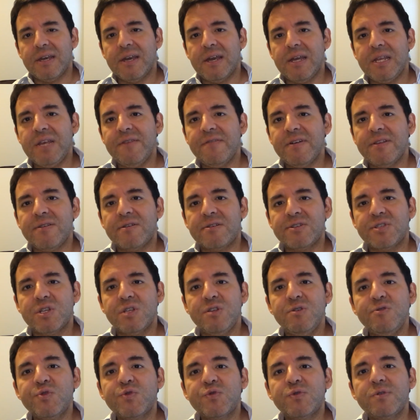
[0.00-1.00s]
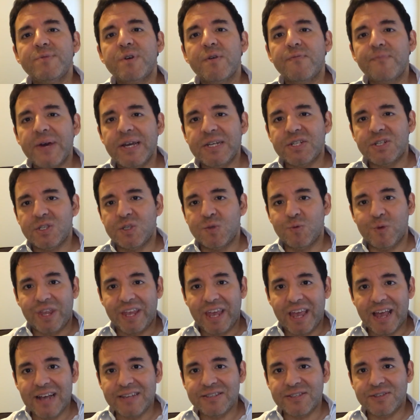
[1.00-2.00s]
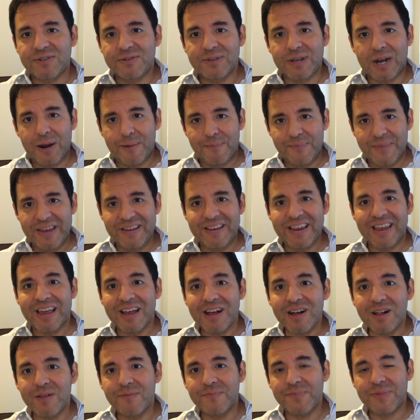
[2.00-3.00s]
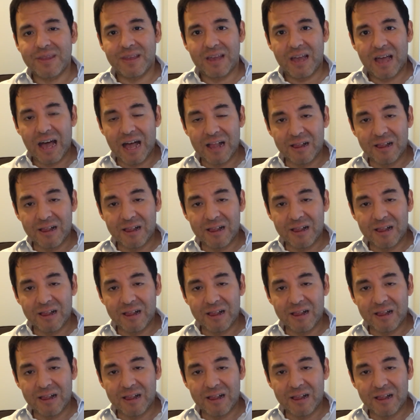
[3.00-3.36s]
and even there's a new stream of patients with cancer that are being helped